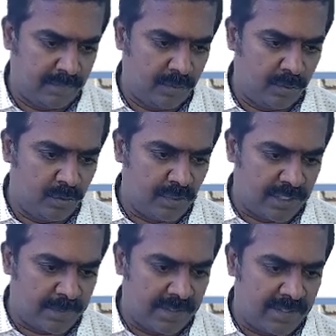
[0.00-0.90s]
Whose
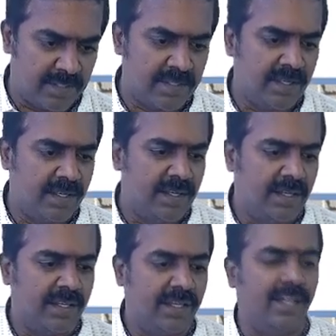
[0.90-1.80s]
expenses?
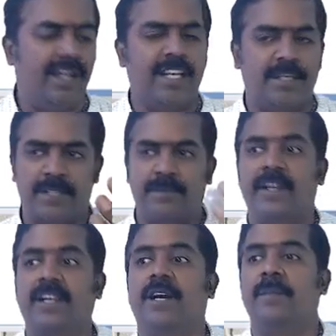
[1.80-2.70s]
In an expense
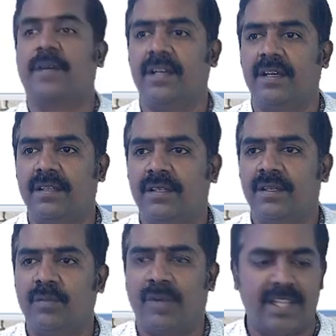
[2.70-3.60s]
pannirukkom parunga.
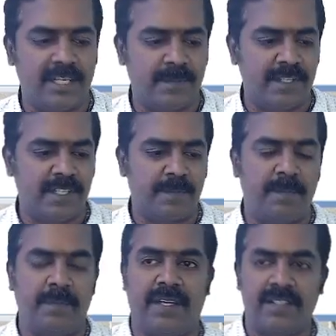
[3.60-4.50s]
What are the expenses
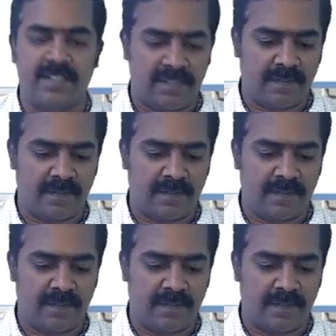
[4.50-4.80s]
spent by X?